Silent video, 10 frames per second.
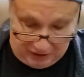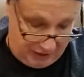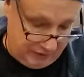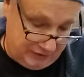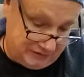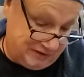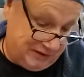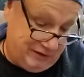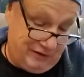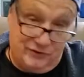I don't know how to say it
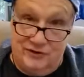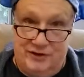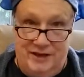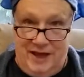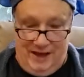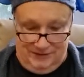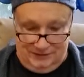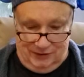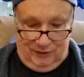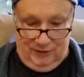other than that.
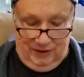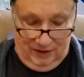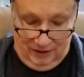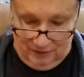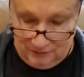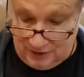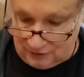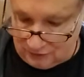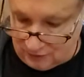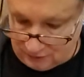So.
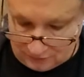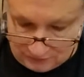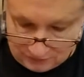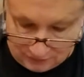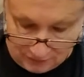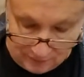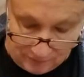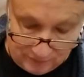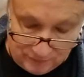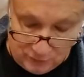Thank you, Aries.
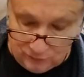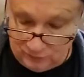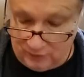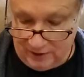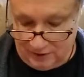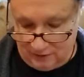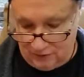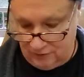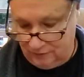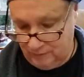Moving right
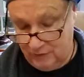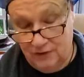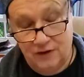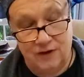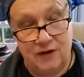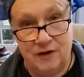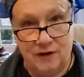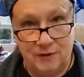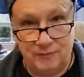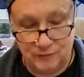along.
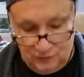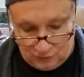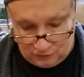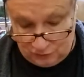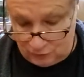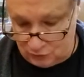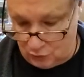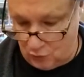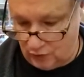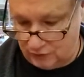Going to do
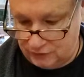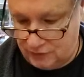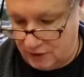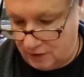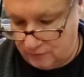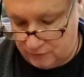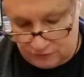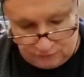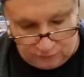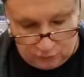Taurus now. This
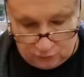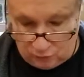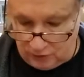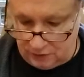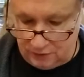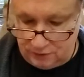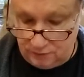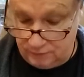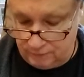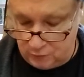is for the weekend of
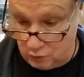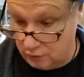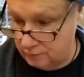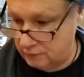the 4th.